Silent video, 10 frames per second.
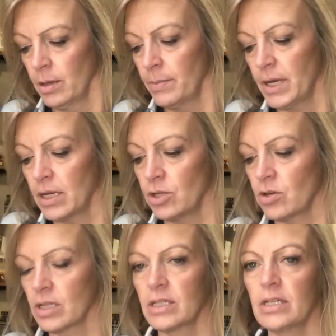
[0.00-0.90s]
But you
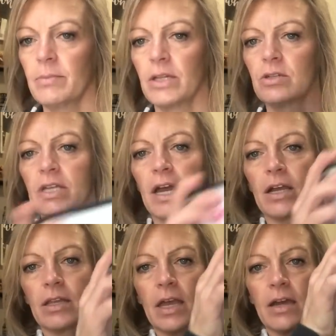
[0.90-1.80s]
can see my little
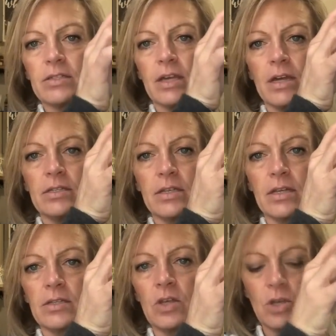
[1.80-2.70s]
tag on the outside
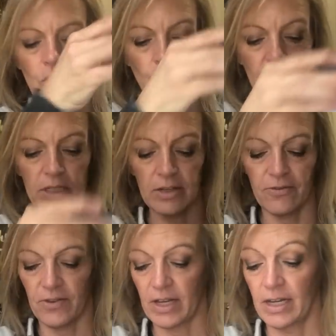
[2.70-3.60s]
says Quilty
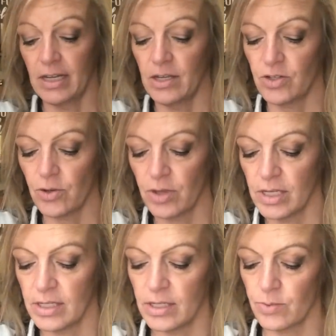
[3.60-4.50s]
Fun. So
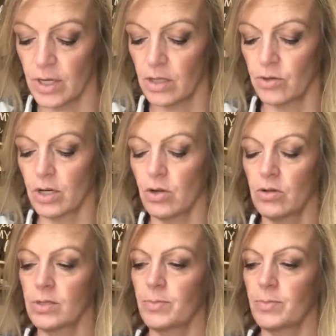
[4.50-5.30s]
this is one of Lori Holt's